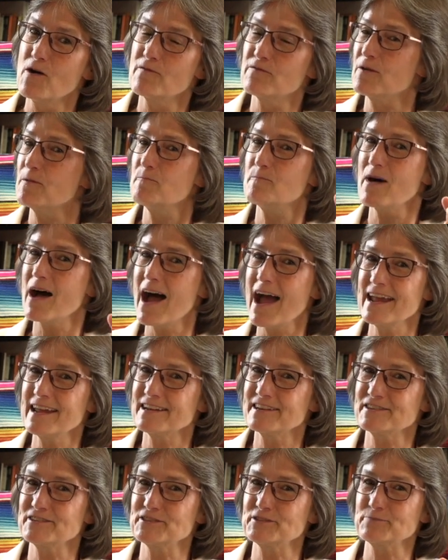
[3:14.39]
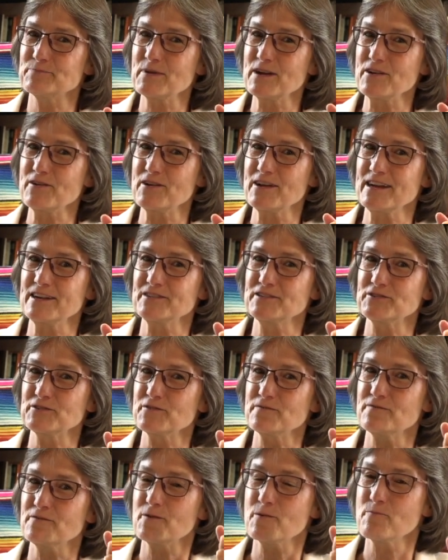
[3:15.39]
from my experience
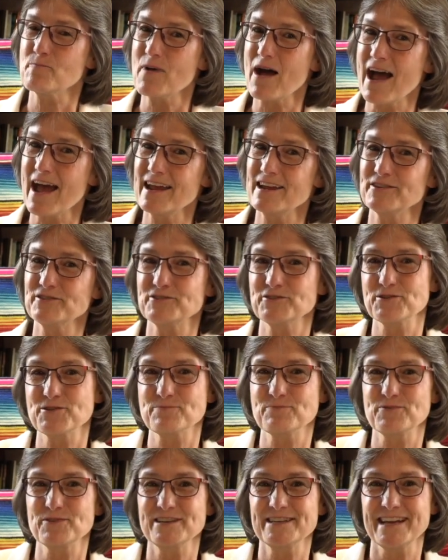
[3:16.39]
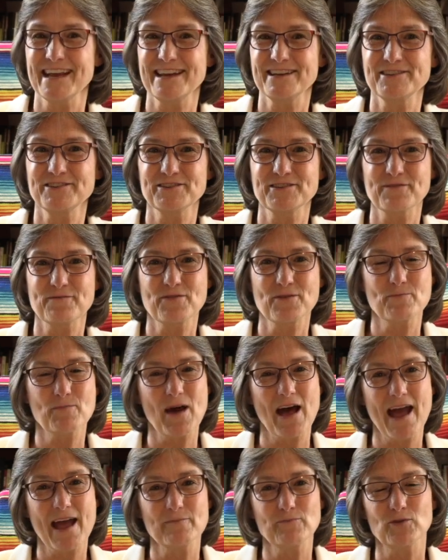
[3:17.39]
or from my interpretation of the
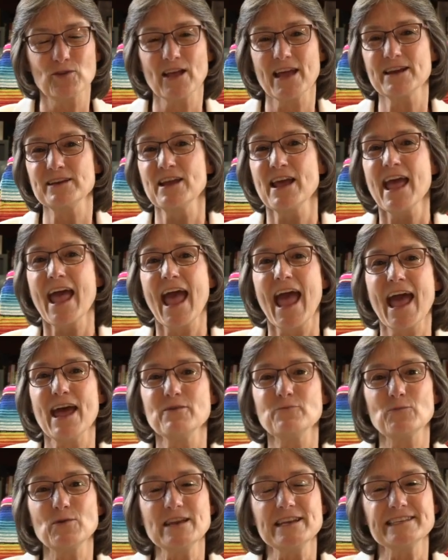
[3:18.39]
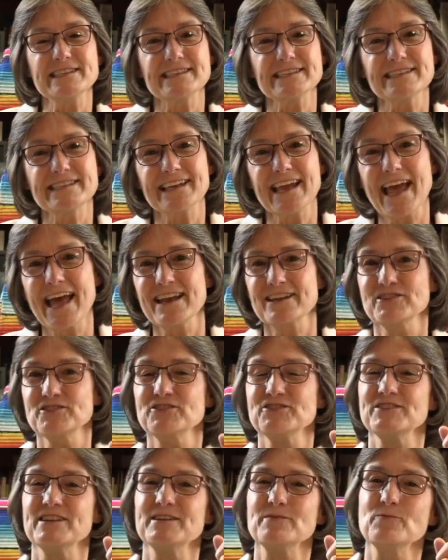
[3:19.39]
Bible, and we
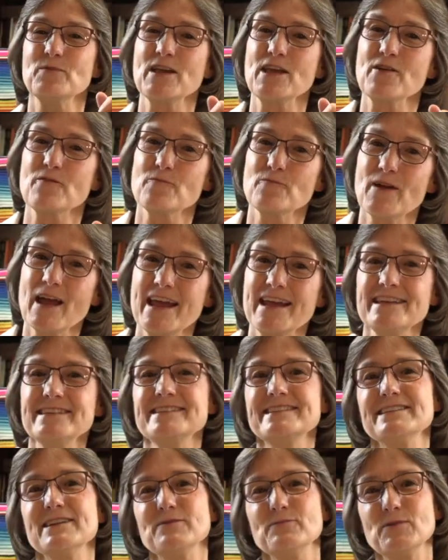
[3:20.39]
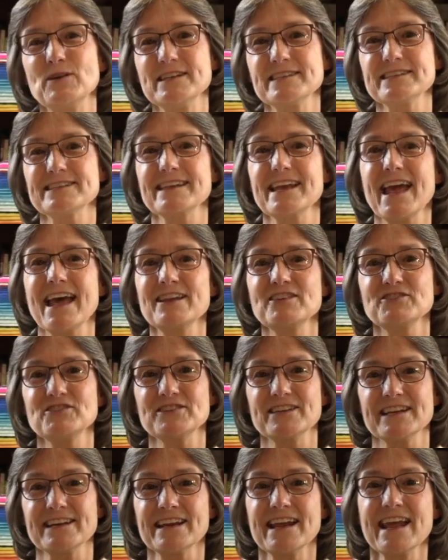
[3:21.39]
sketched and we erased and we
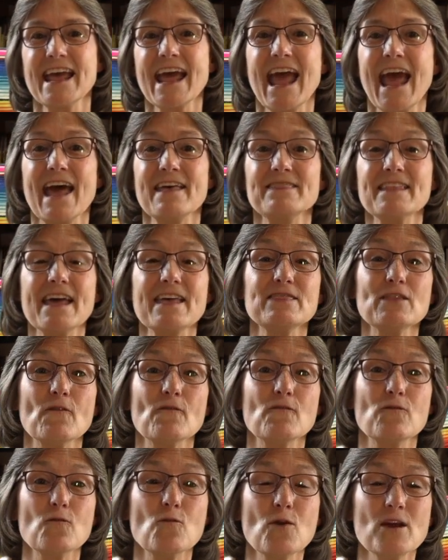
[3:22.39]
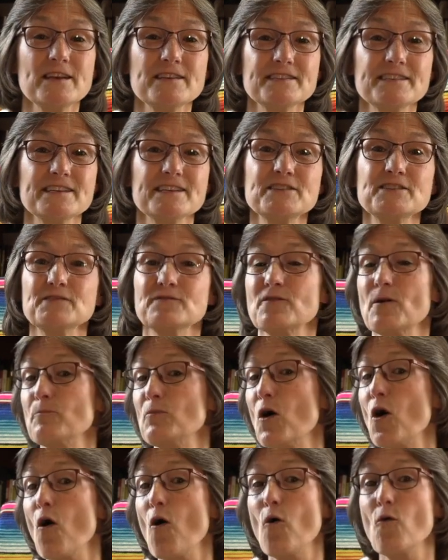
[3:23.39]
sketched, and then the voices from
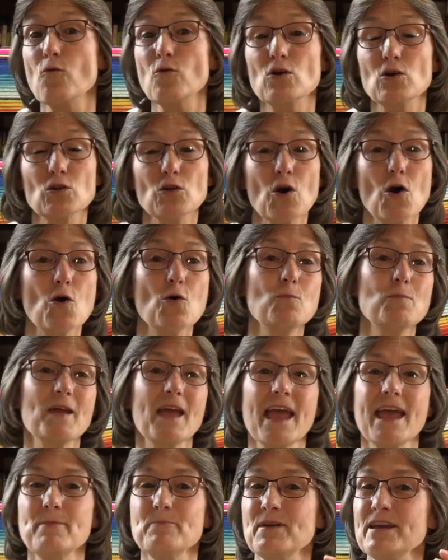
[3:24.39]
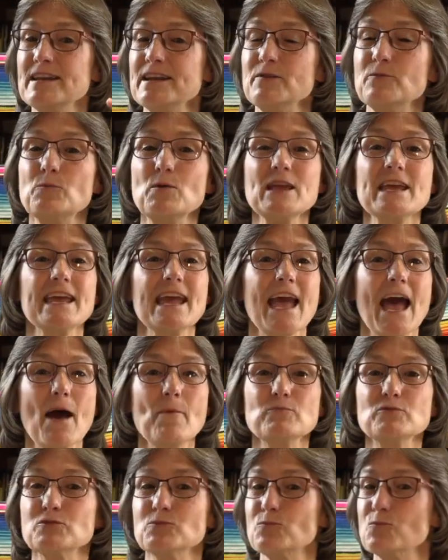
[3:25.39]
the whole globe came in, and we
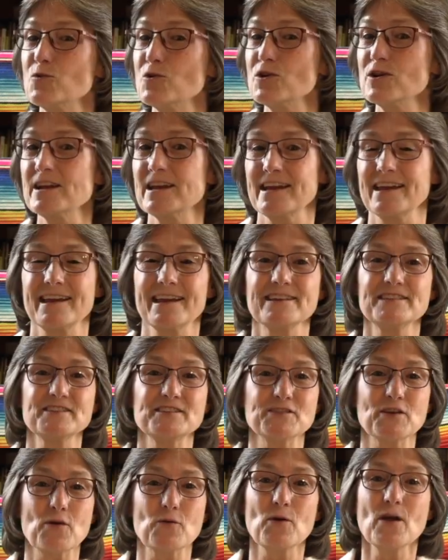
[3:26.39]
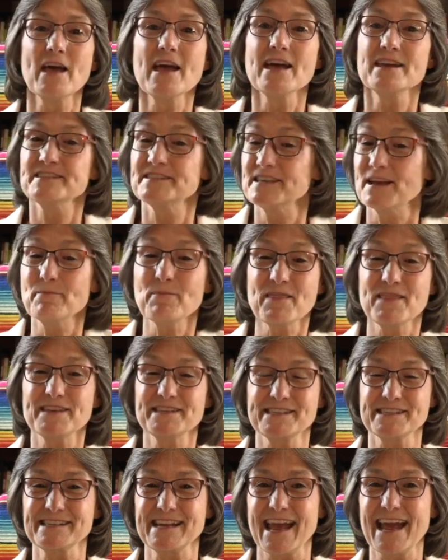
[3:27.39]
kept working. And so some of the
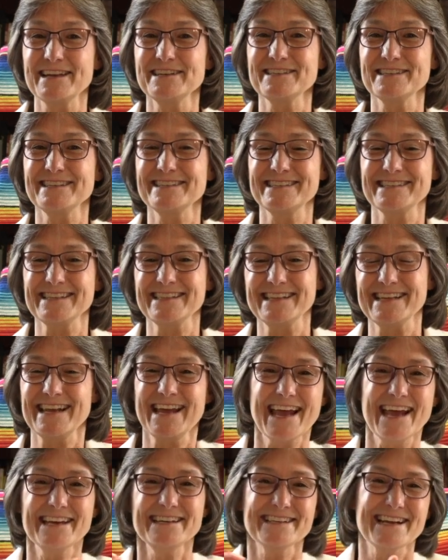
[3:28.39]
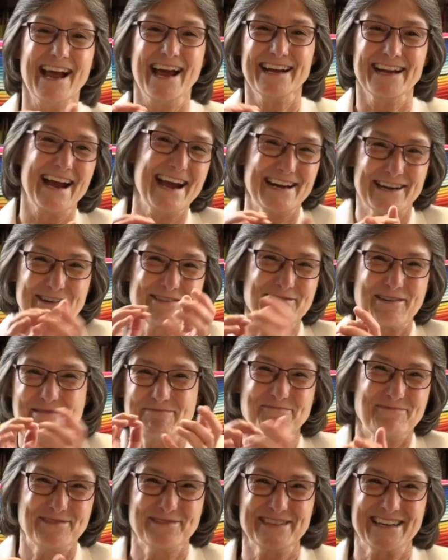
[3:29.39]
sketches in the end got kind of
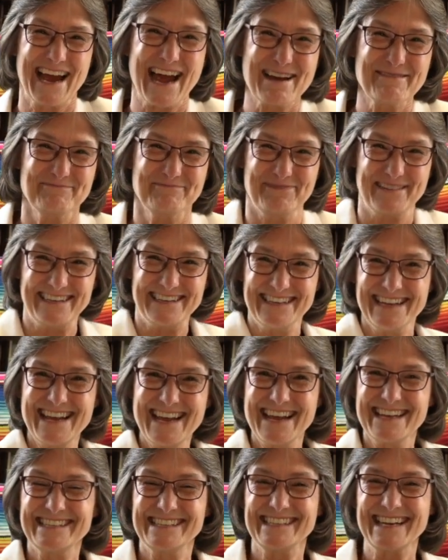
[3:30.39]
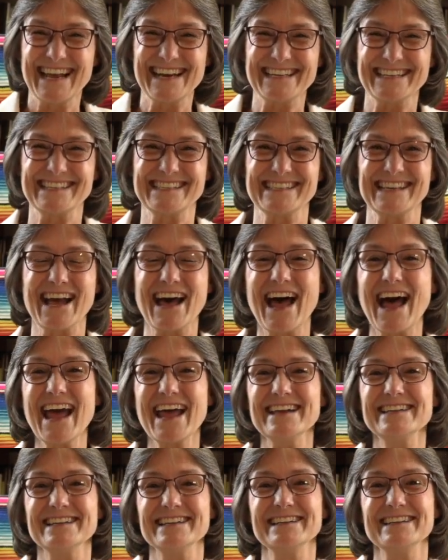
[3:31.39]
crumpled up and set
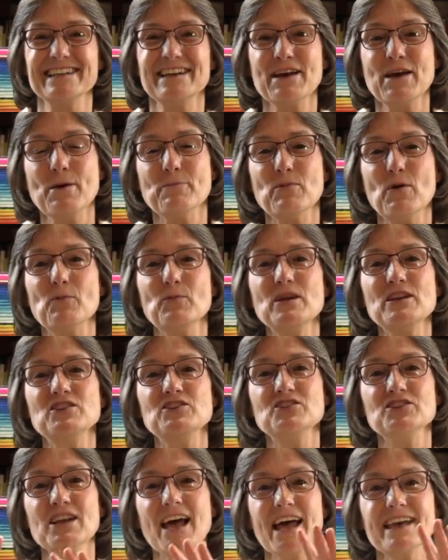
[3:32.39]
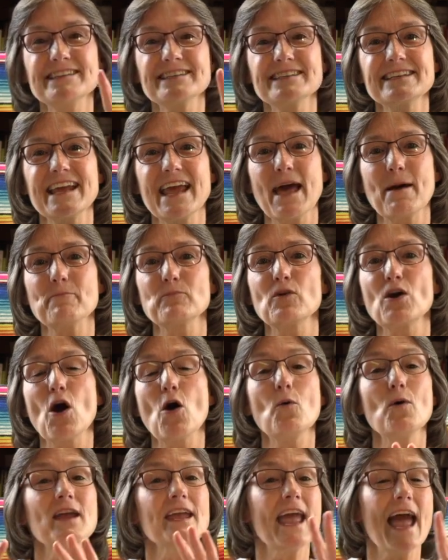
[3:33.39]
aside, but we just kept
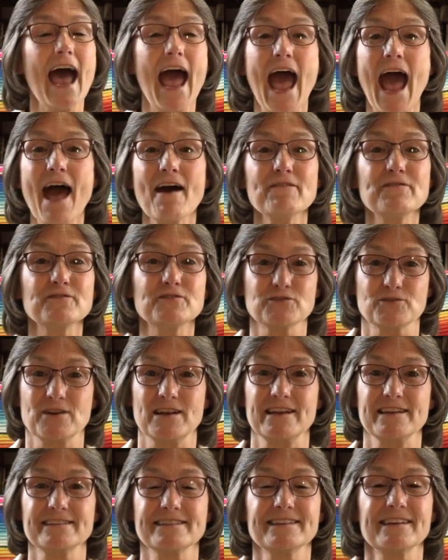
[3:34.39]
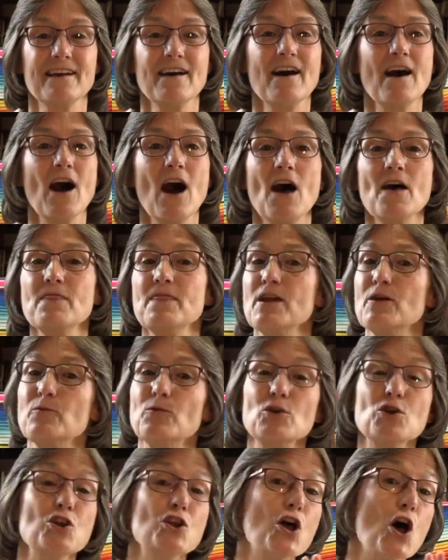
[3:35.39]
going after it. There
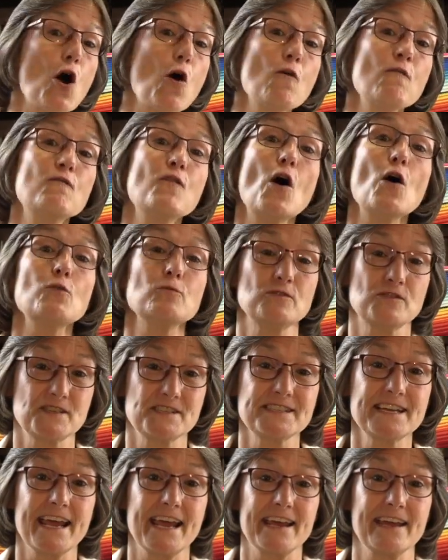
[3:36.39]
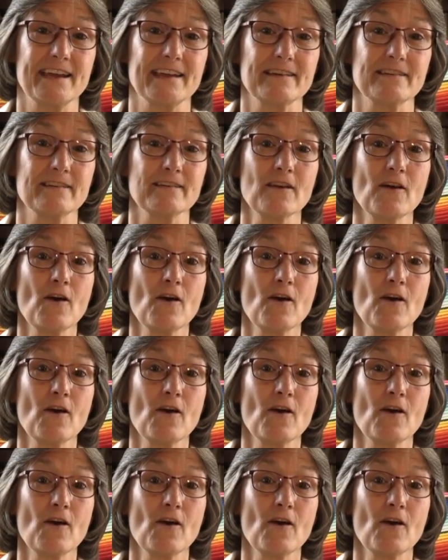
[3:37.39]
were no votes taken.